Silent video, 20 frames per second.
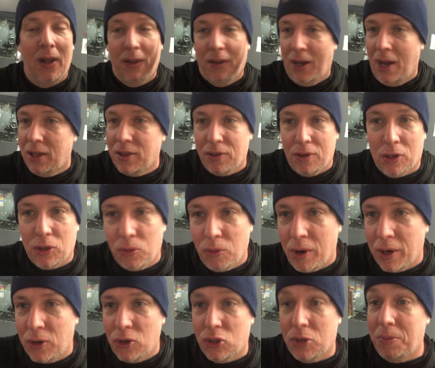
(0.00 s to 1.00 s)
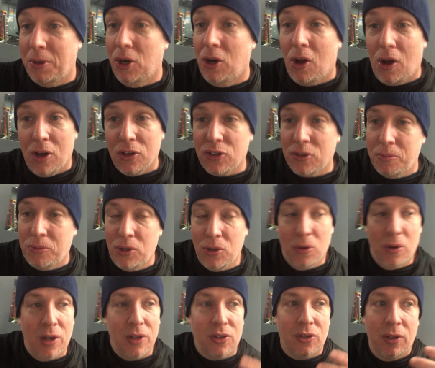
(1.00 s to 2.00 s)
The athletic directors have been awesome
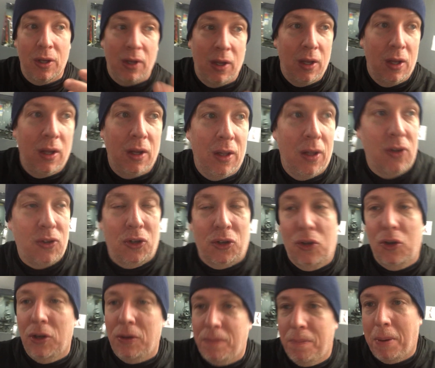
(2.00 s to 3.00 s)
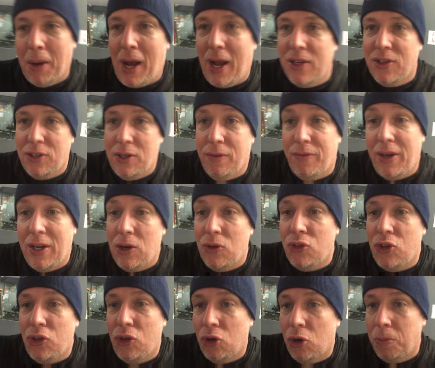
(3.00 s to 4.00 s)
to us. There's a good positive
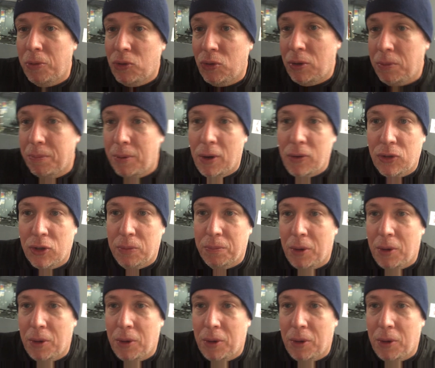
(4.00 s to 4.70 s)
energy going between both